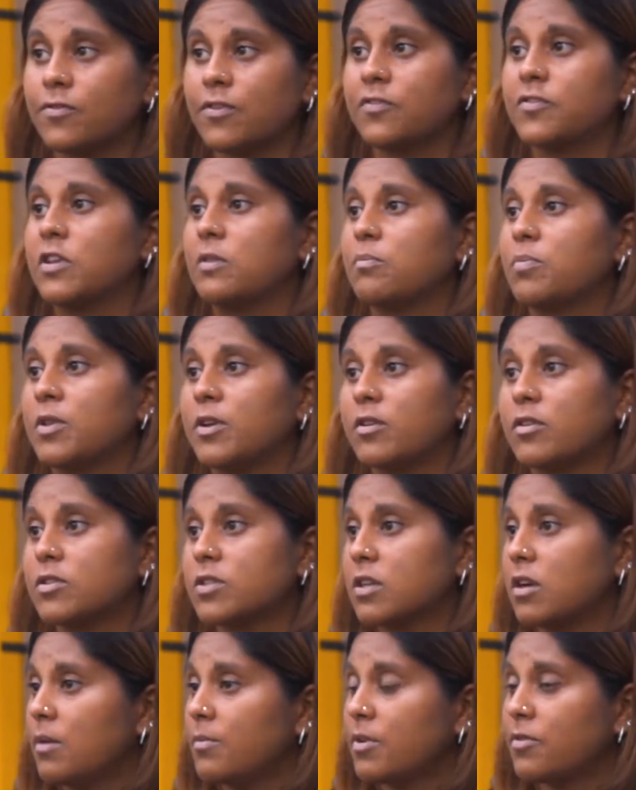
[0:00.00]
15
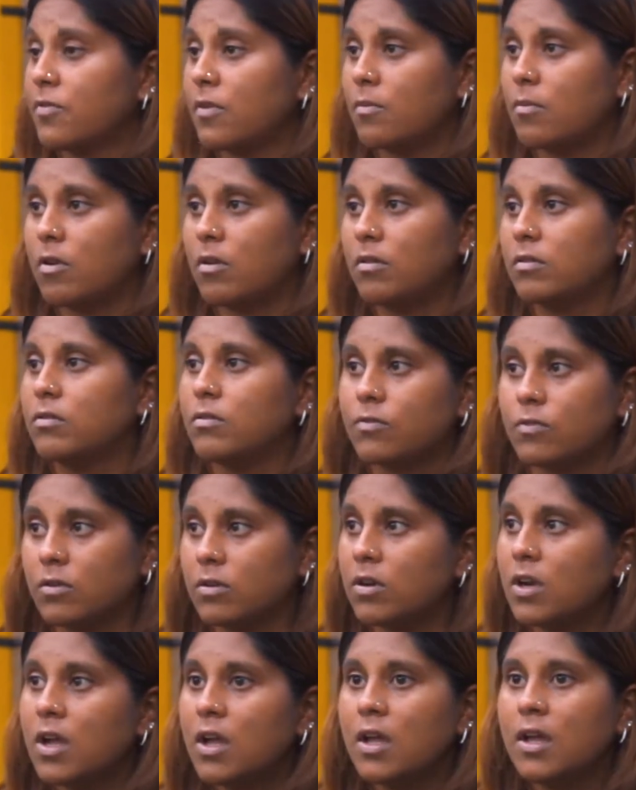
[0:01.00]
players coming from all
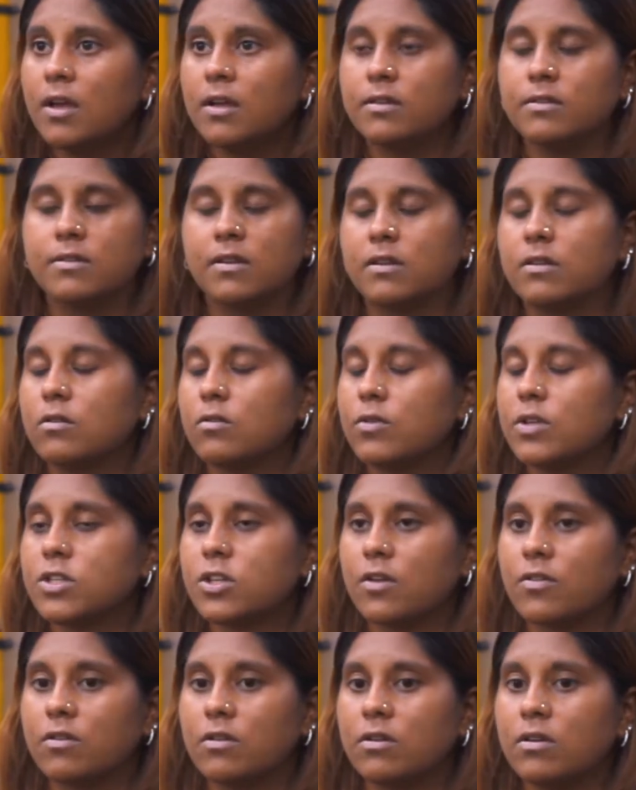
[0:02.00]
over, didn't know
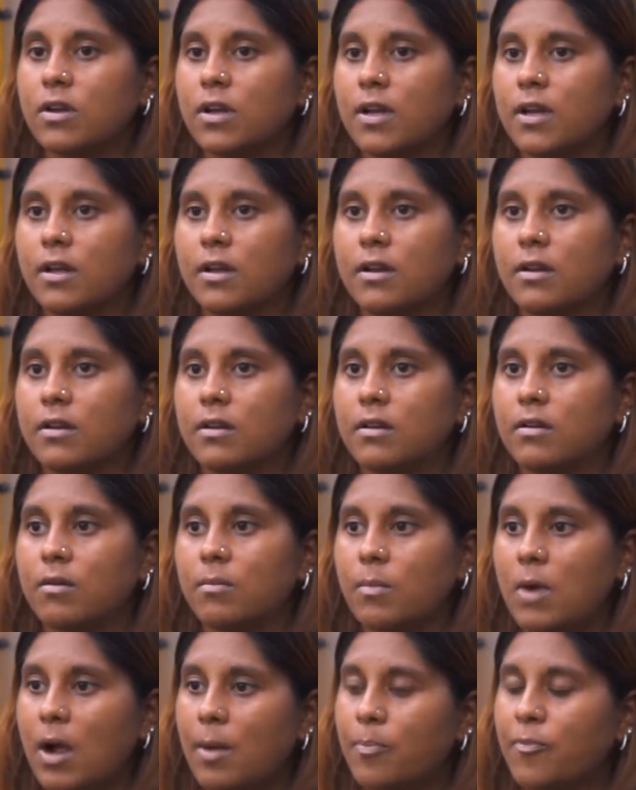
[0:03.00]
each other, and
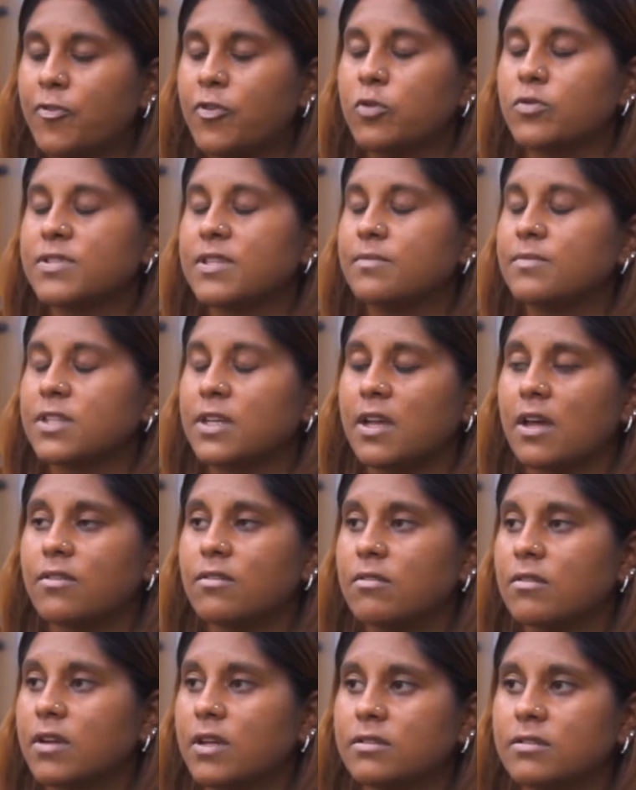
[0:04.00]
I fused them
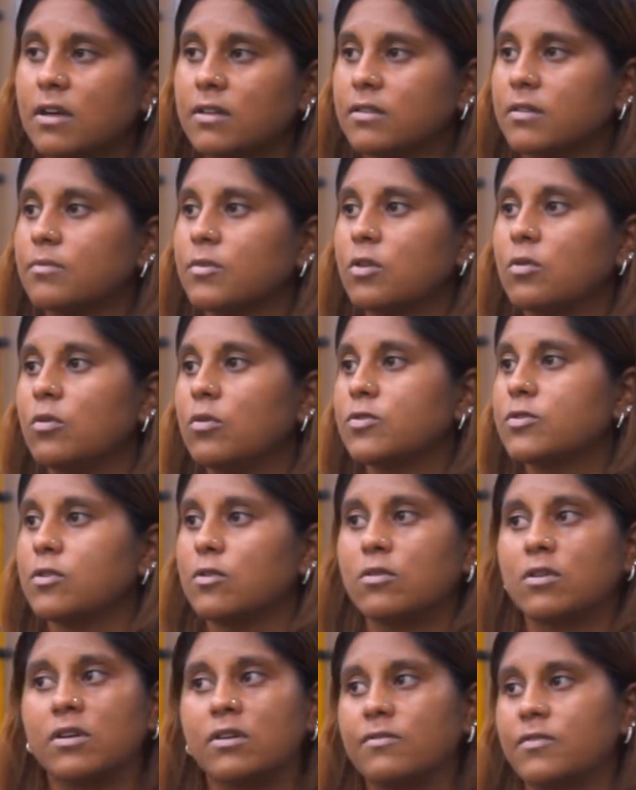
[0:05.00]
together and I taught them the whole
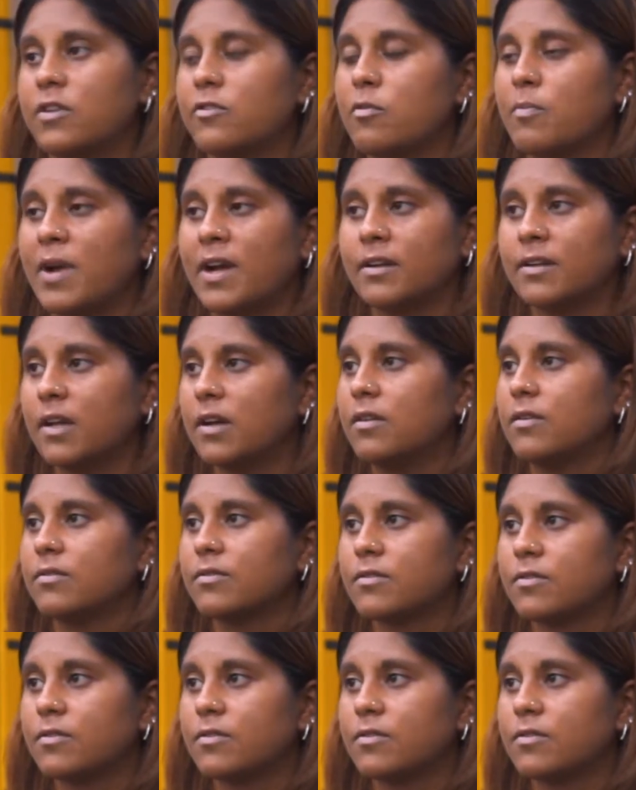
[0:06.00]
slogan of never back down.